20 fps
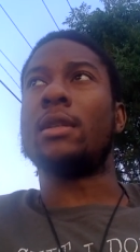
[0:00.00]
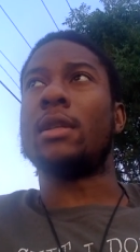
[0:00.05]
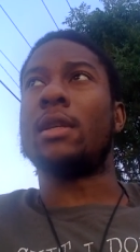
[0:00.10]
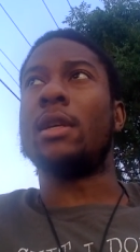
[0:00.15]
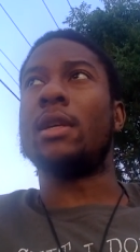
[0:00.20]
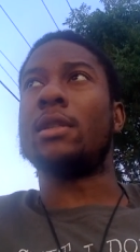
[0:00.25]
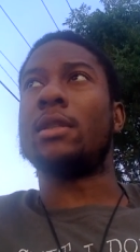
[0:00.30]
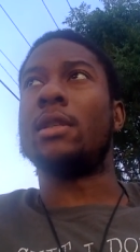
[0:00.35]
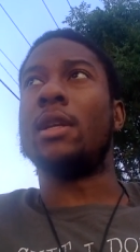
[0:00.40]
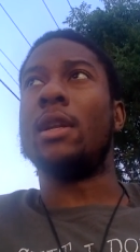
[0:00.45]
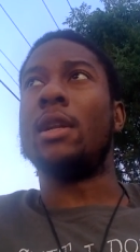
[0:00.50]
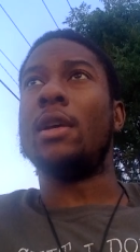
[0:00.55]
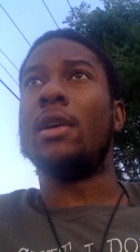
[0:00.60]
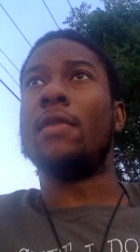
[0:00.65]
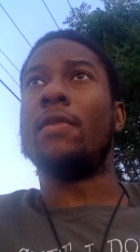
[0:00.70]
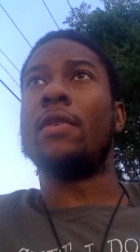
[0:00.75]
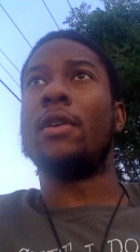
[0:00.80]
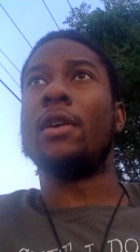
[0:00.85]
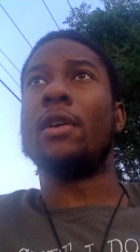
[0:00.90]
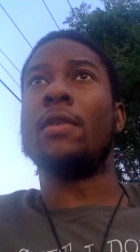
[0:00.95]
gets
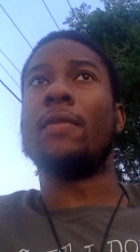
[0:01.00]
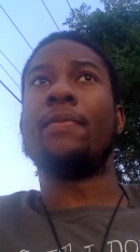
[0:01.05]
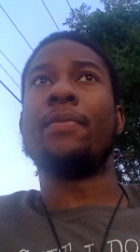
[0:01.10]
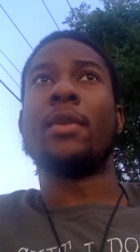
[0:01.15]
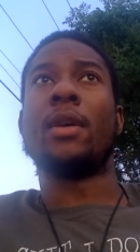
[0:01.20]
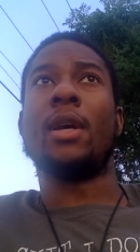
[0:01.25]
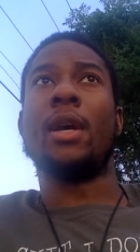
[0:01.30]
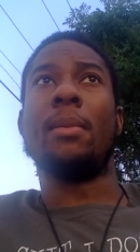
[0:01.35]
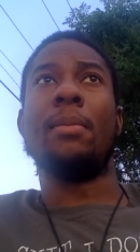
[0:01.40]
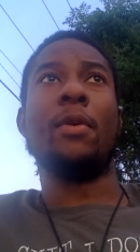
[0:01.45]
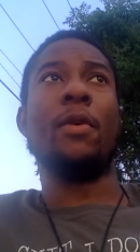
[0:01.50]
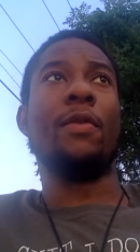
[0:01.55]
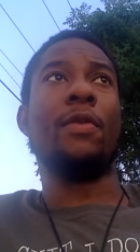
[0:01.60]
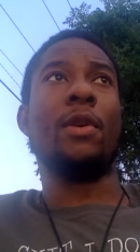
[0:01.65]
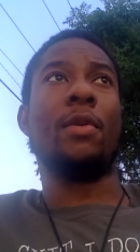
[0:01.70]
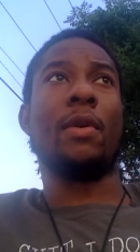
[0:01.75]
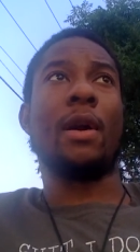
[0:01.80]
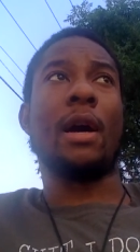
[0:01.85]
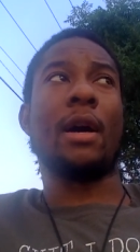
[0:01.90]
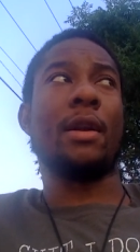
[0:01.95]
delivered and moved
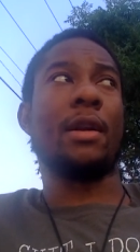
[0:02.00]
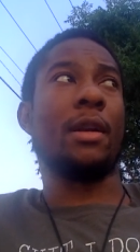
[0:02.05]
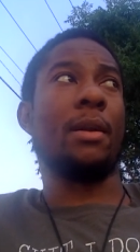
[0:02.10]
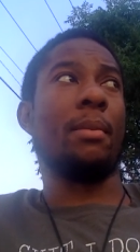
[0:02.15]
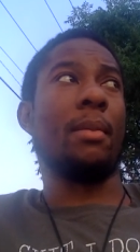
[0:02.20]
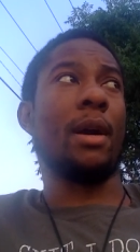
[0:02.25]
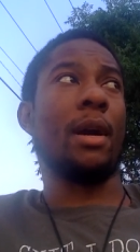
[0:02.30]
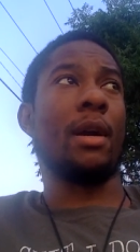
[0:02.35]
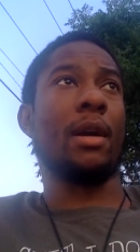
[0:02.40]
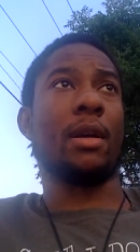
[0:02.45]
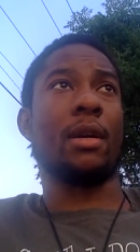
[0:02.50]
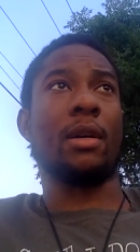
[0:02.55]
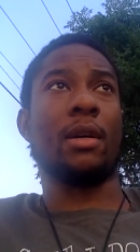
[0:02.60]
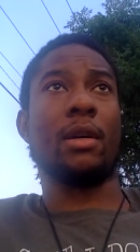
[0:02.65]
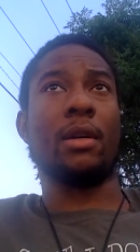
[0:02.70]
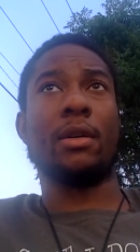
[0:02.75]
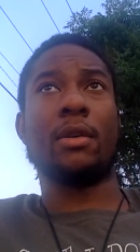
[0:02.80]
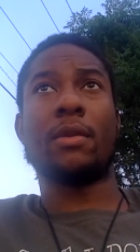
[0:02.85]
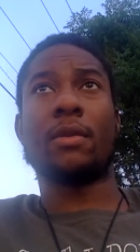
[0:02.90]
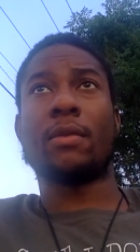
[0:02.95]
around in
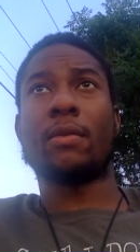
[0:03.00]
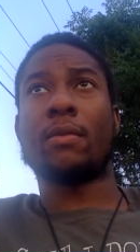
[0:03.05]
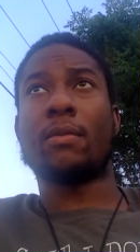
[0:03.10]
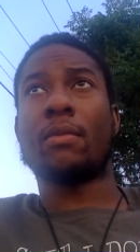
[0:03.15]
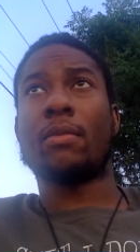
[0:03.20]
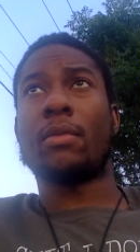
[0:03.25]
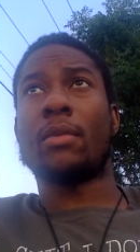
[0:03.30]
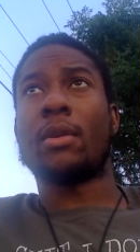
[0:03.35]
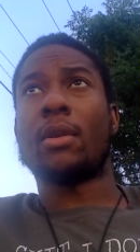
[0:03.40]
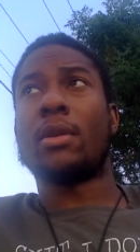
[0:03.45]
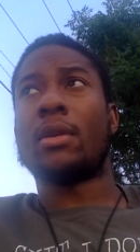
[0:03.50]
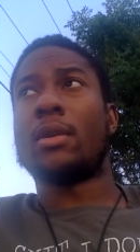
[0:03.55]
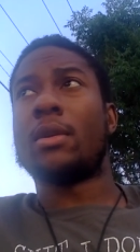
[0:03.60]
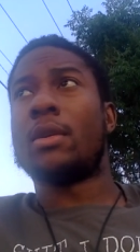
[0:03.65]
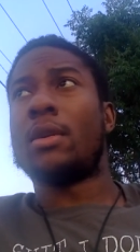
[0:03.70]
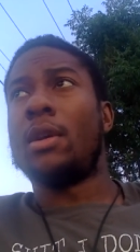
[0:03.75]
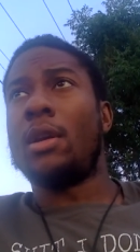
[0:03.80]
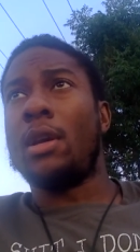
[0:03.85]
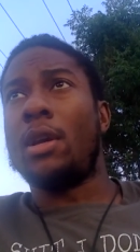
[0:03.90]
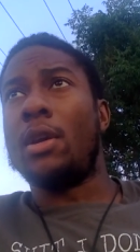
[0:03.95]
America.
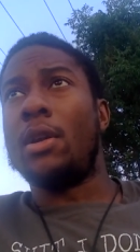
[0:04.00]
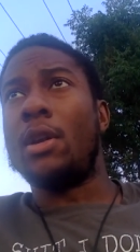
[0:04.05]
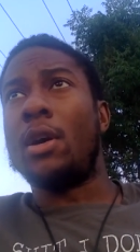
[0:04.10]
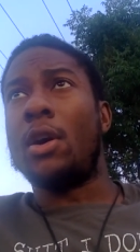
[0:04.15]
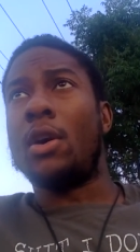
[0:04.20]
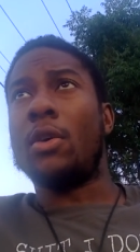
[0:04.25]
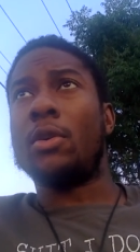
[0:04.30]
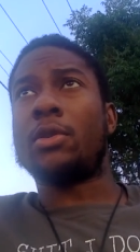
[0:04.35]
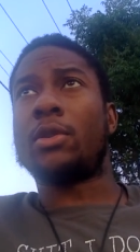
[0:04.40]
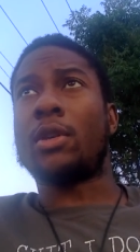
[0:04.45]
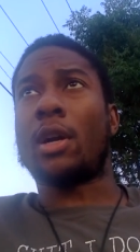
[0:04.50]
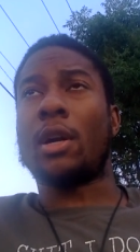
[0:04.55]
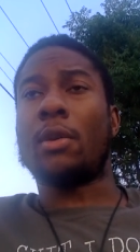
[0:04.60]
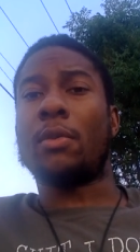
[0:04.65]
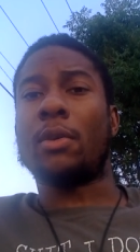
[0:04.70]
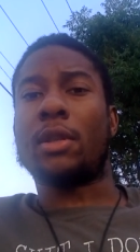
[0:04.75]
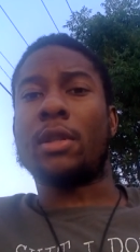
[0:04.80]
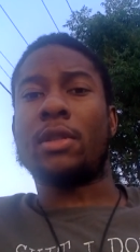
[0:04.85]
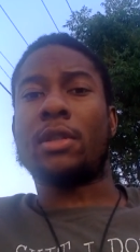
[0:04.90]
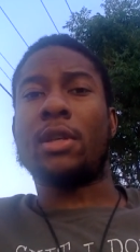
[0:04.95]
You know, starting
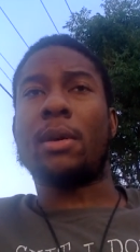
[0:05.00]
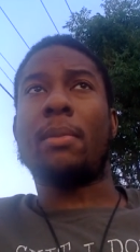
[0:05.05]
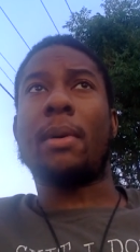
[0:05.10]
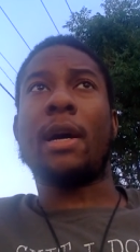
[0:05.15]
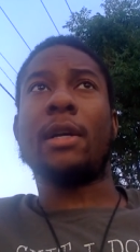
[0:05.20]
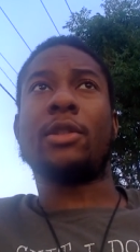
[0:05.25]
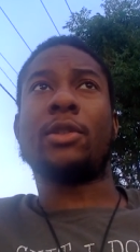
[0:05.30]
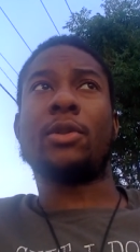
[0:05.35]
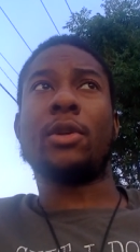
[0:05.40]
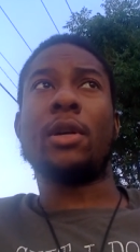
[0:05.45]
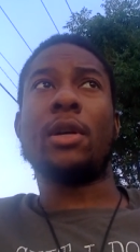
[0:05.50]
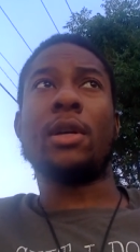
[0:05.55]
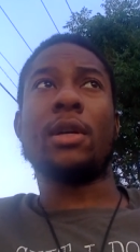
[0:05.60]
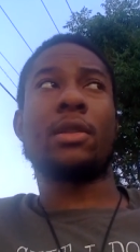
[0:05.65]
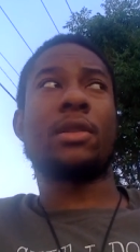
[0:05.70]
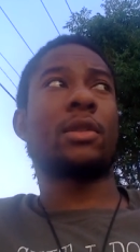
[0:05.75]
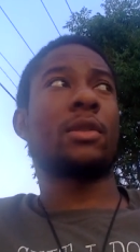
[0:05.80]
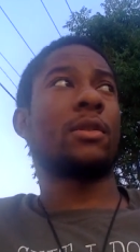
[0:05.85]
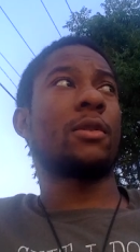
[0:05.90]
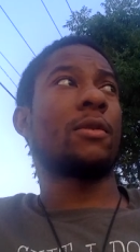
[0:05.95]
with the semi
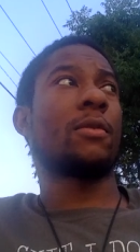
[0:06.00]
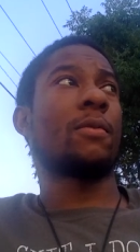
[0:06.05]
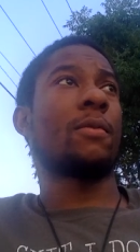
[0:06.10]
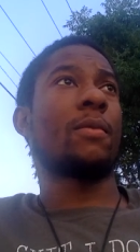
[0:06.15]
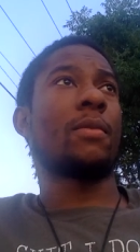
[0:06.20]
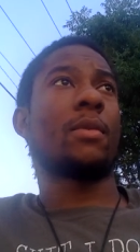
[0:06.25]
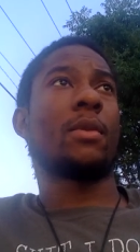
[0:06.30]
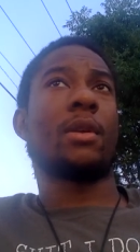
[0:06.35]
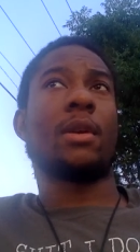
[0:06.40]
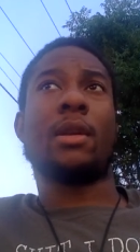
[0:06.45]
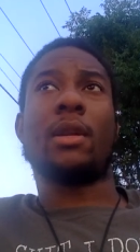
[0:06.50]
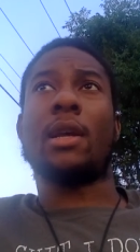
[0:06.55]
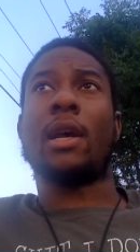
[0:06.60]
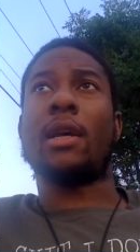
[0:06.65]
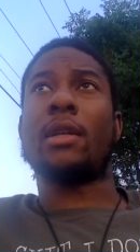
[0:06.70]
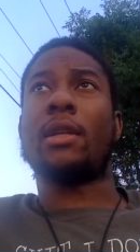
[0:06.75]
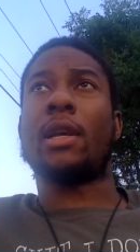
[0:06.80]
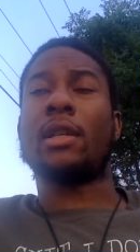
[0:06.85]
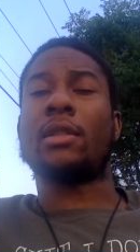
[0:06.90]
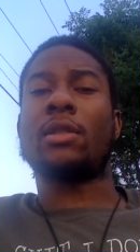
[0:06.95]
trucks,
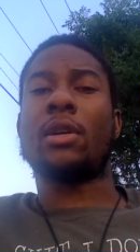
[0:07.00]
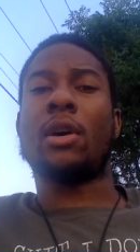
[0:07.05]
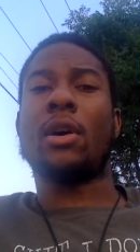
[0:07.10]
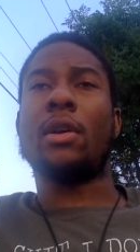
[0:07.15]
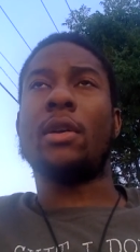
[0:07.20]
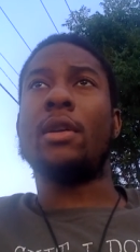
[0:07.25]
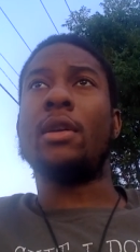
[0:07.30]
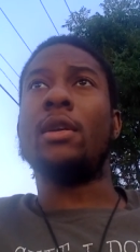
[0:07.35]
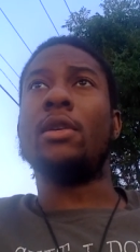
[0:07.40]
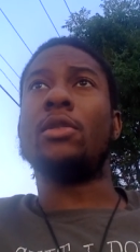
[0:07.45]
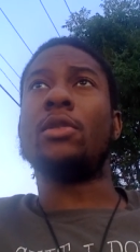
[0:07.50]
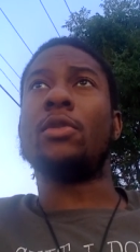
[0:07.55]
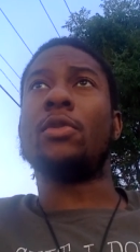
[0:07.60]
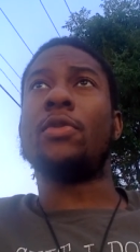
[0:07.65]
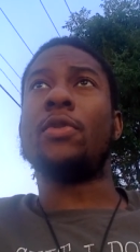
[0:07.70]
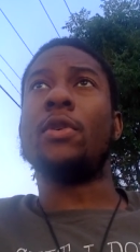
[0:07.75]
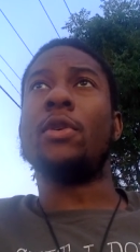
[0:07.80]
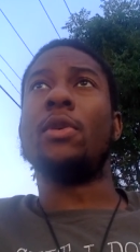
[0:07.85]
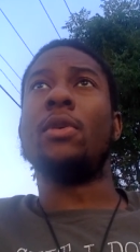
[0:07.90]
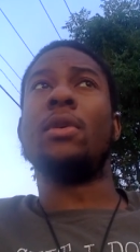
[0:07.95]
that's all diesel
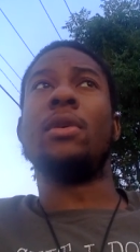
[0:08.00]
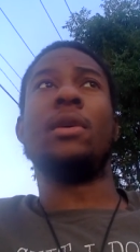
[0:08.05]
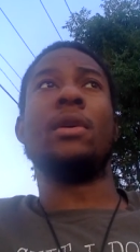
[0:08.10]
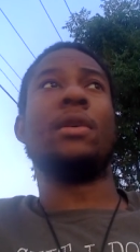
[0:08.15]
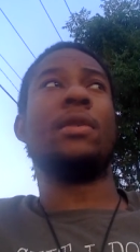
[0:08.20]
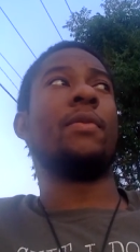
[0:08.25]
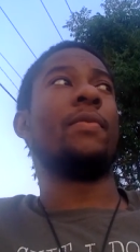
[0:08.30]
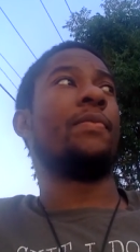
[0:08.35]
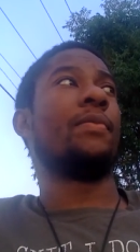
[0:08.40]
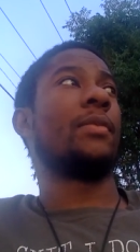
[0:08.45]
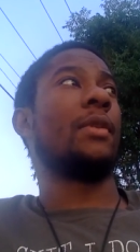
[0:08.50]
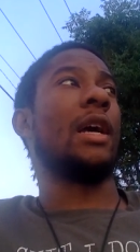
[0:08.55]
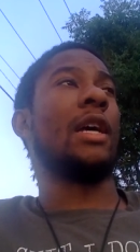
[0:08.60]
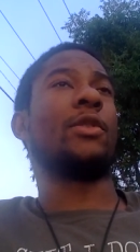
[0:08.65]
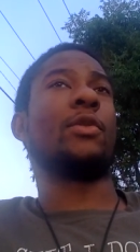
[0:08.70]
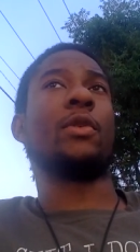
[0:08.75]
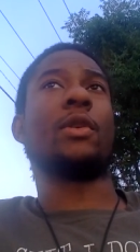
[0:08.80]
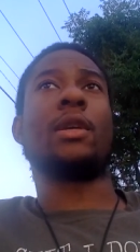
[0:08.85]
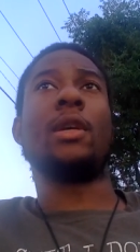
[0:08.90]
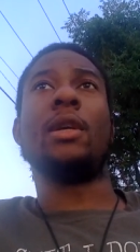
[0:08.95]
fuel.
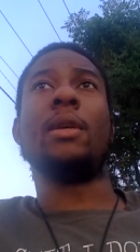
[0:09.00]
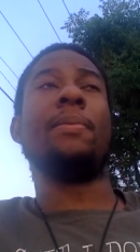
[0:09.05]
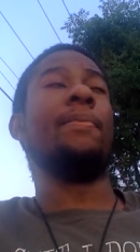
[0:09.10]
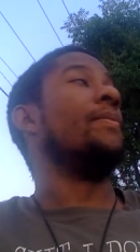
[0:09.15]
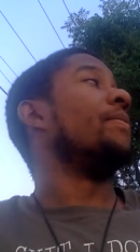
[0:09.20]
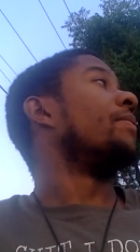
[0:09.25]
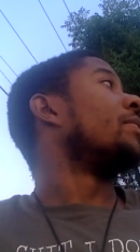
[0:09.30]
That's what keep